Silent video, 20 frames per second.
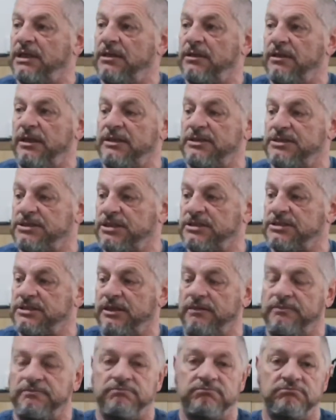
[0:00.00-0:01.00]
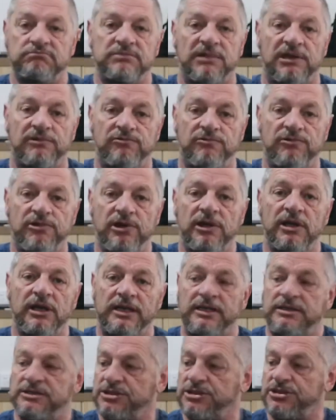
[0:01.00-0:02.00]
It's just a
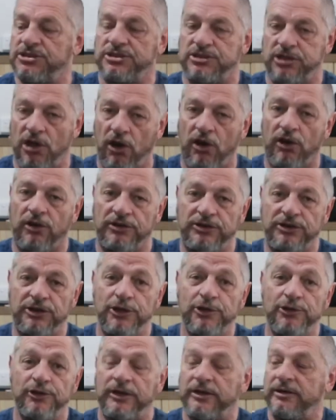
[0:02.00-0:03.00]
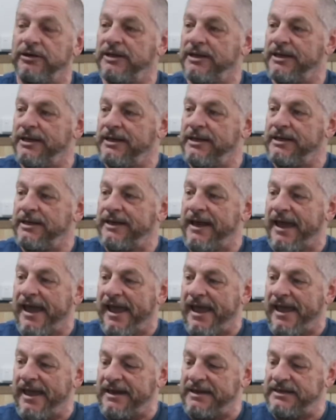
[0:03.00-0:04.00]
really solid unit,
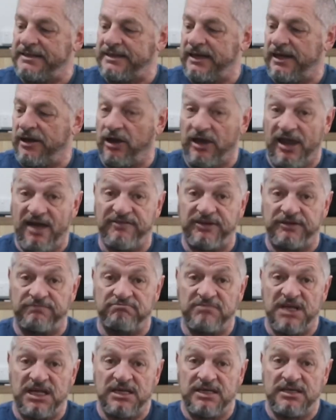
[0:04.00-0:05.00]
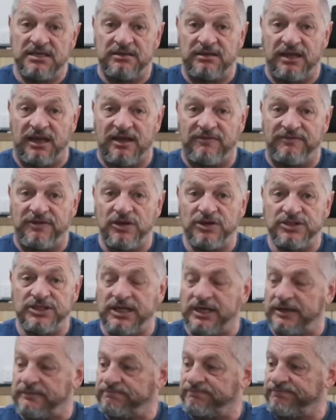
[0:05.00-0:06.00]
and I love it. I love
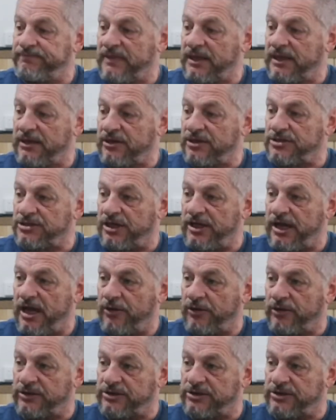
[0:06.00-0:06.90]
using it because I know it's